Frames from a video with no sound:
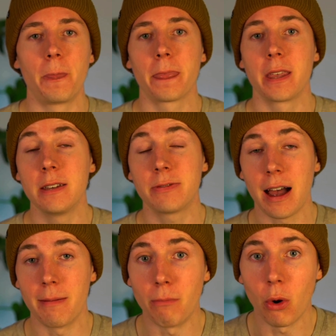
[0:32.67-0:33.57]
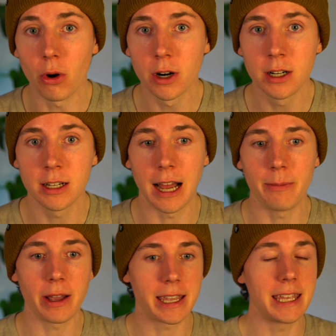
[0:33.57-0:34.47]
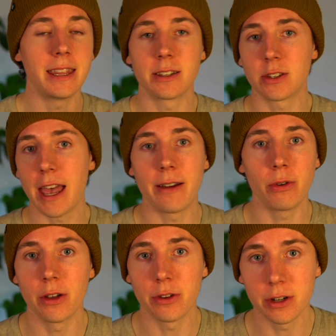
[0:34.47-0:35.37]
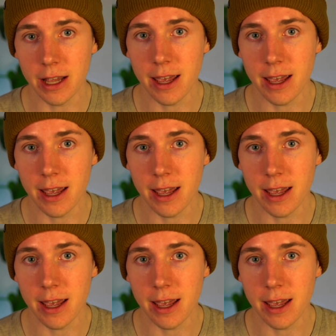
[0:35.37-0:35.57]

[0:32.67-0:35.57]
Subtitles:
if not more. I'm like in this every other day,